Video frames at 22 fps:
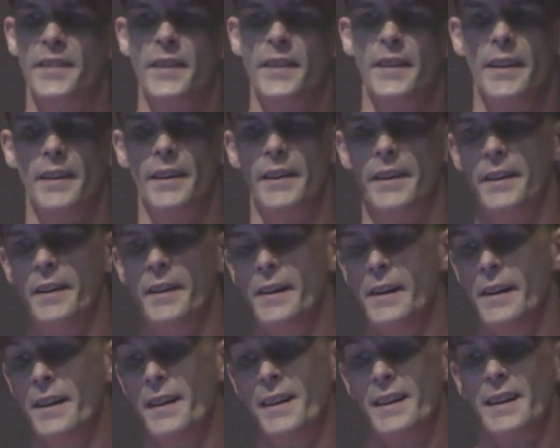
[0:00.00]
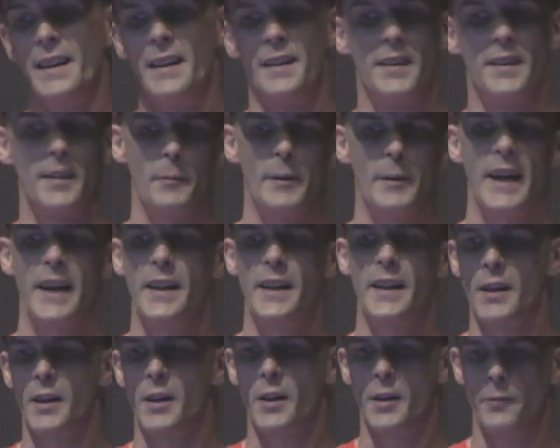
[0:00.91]
a
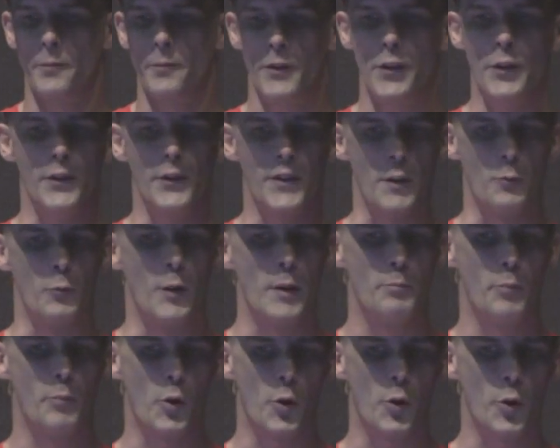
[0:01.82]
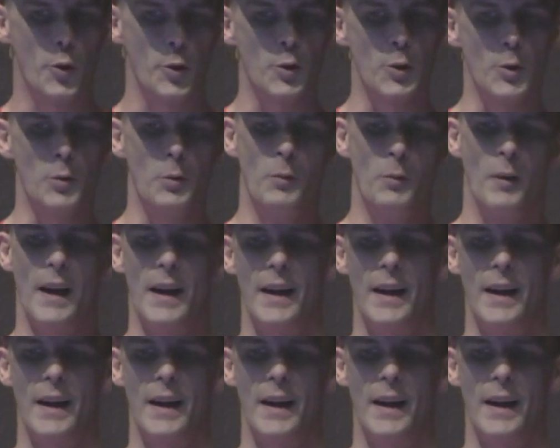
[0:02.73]
intimidating and confusing web portal